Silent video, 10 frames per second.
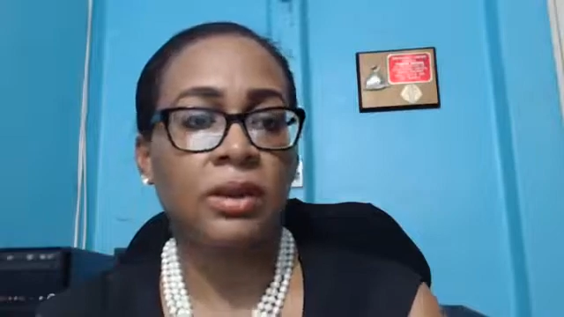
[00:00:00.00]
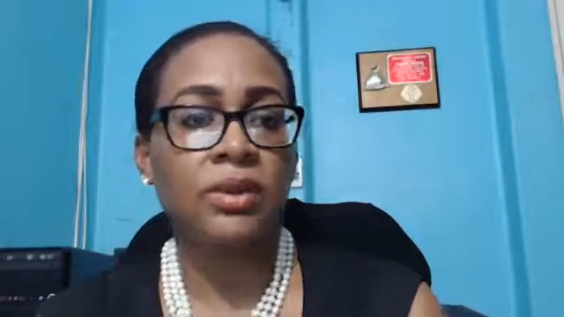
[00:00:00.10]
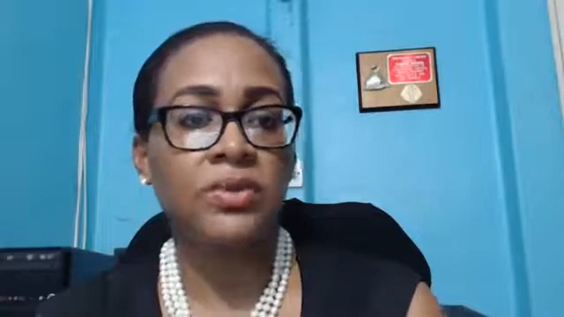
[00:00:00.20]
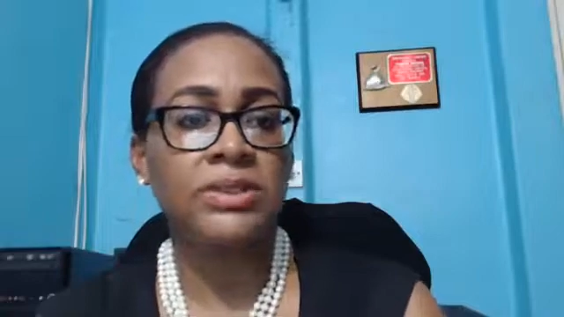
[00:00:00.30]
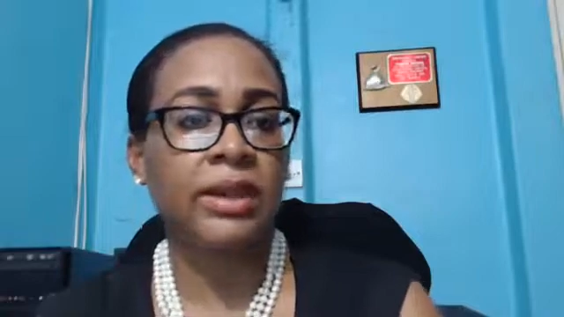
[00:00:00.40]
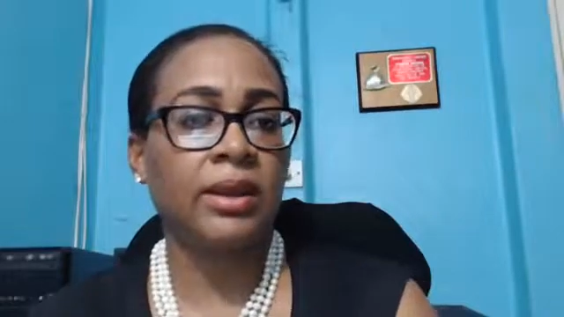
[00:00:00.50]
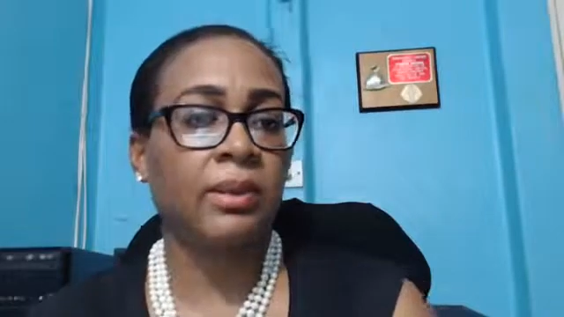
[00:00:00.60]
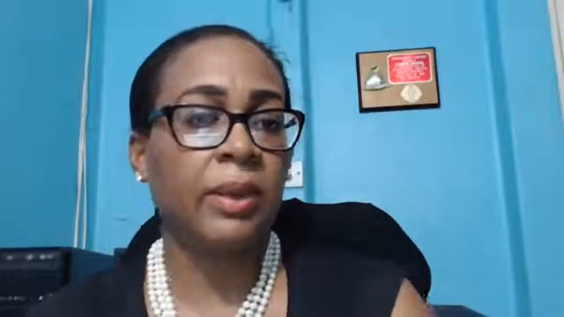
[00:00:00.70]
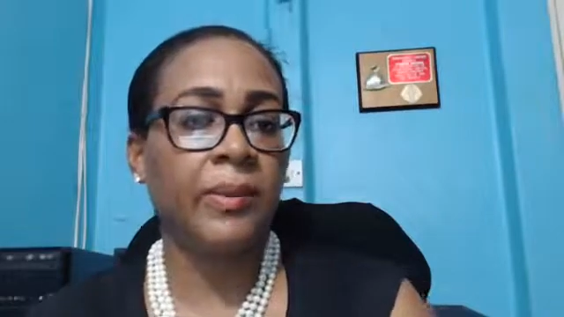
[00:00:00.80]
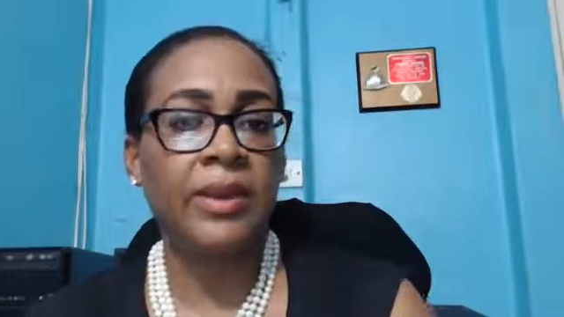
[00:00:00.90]
you send
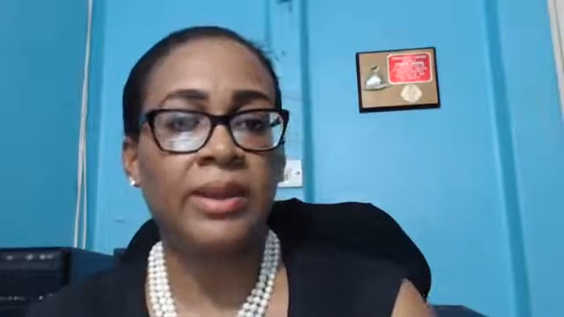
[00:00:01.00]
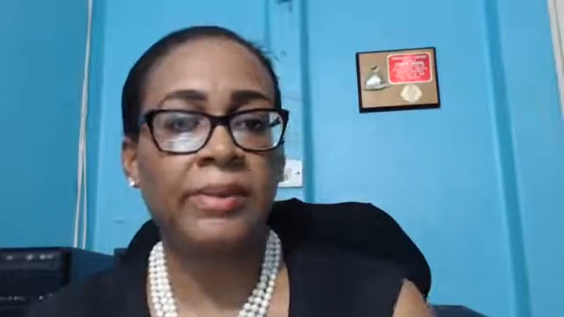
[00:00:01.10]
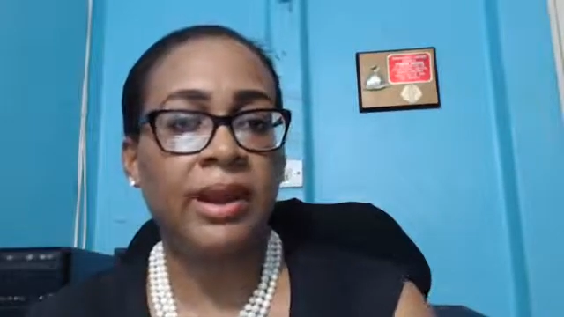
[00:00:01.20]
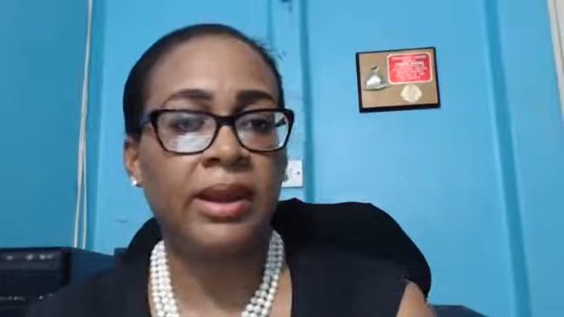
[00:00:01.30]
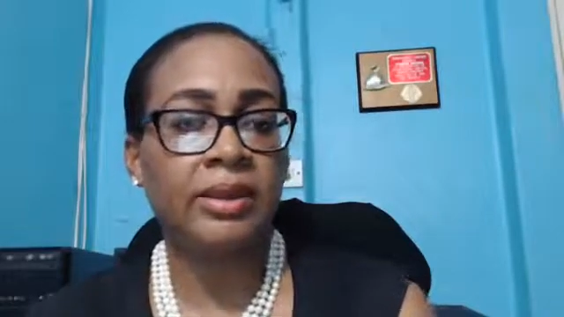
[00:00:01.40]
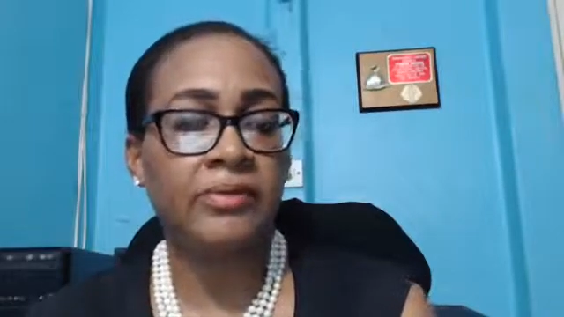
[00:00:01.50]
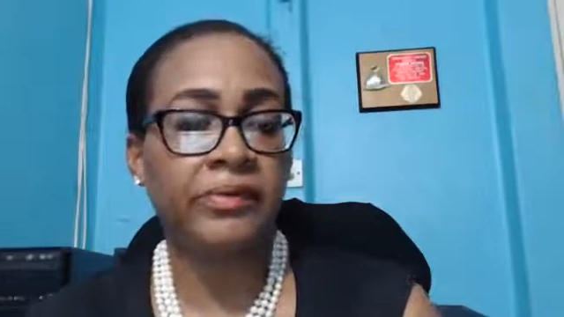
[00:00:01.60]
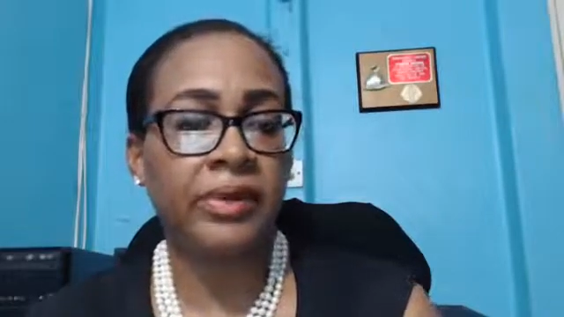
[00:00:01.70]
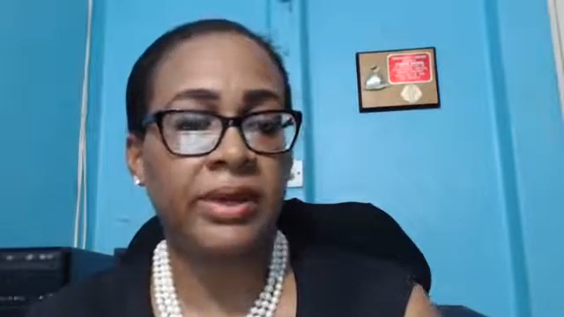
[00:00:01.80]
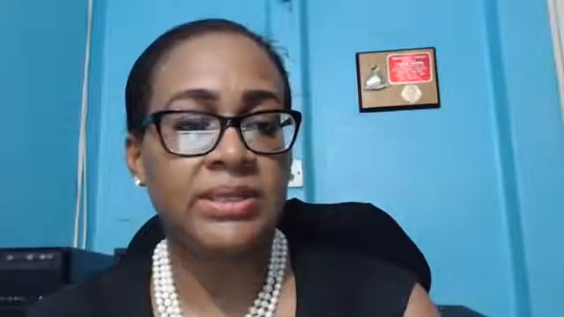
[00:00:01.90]
them a PayPal
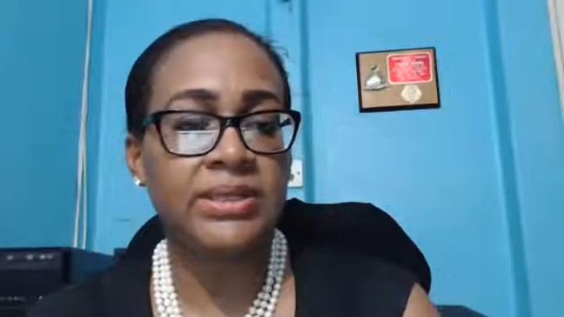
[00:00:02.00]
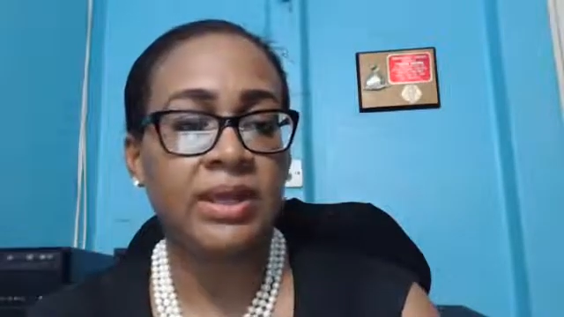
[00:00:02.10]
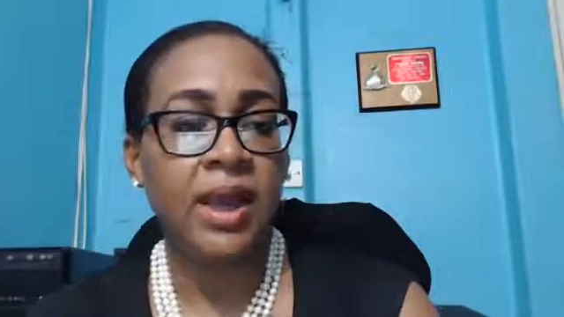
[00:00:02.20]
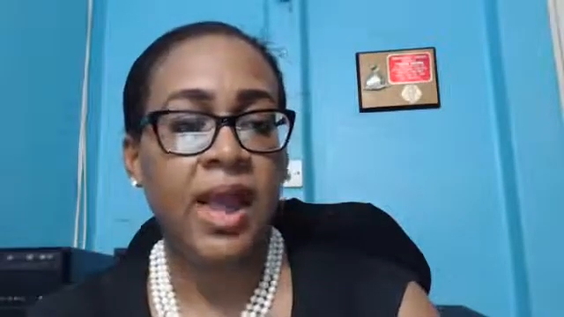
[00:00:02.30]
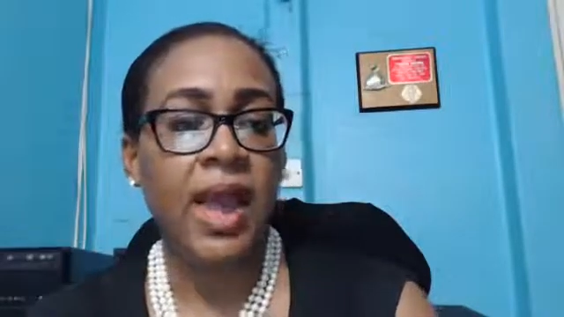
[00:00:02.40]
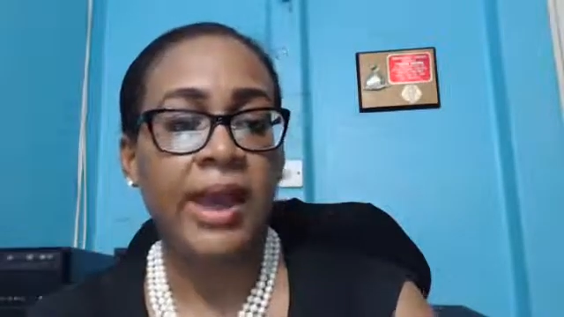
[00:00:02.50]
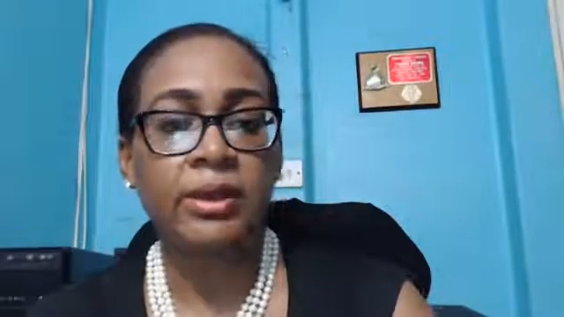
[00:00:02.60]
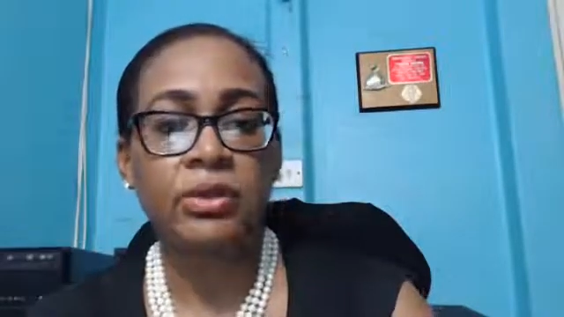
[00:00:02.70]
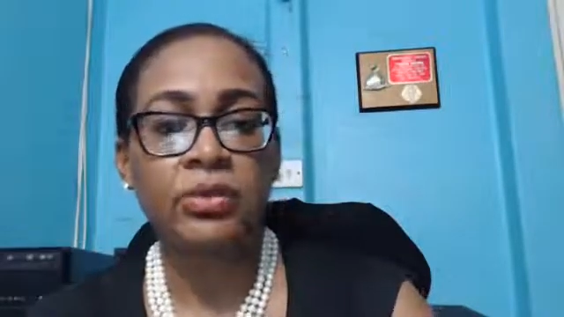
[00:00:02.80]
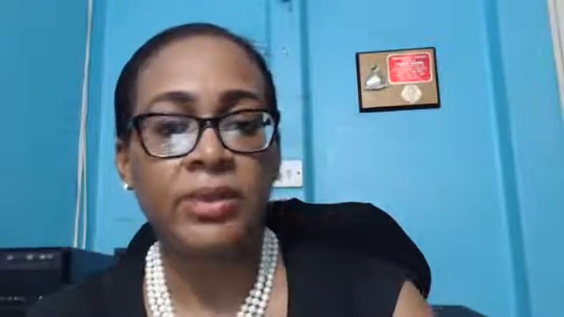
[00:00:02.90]
invoice,
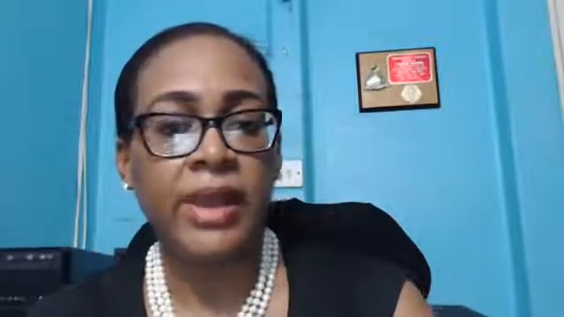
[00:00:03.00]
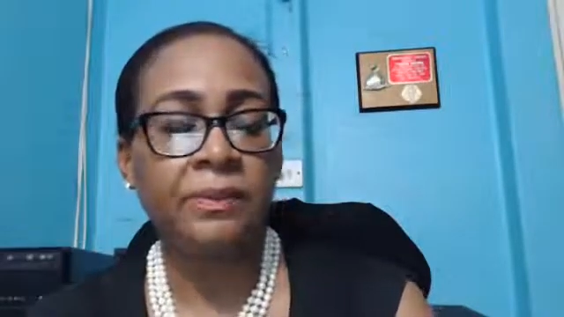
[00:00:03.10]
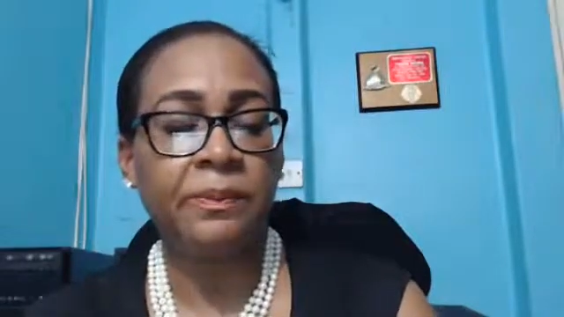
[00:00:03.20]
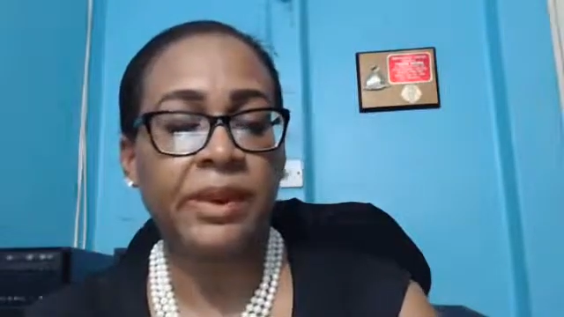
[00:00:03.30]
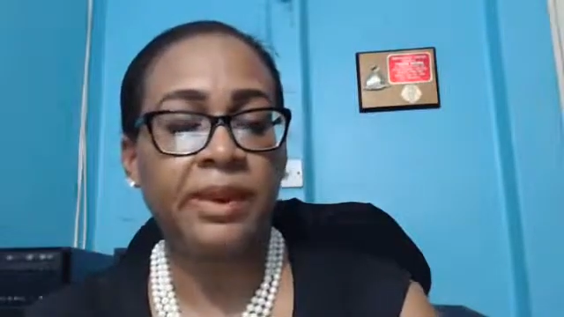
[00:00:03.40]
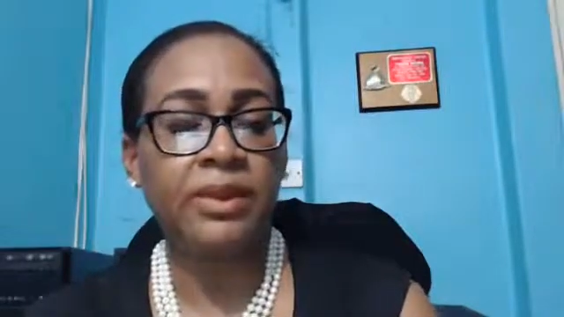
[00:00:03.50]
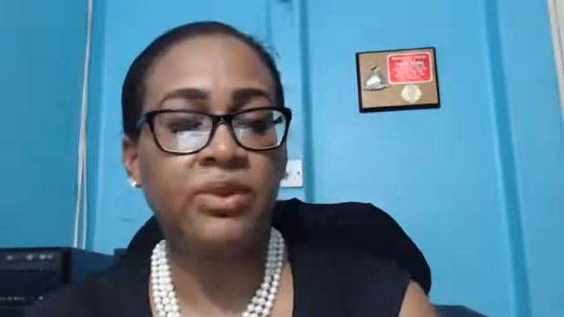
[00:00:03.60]
and you get paid.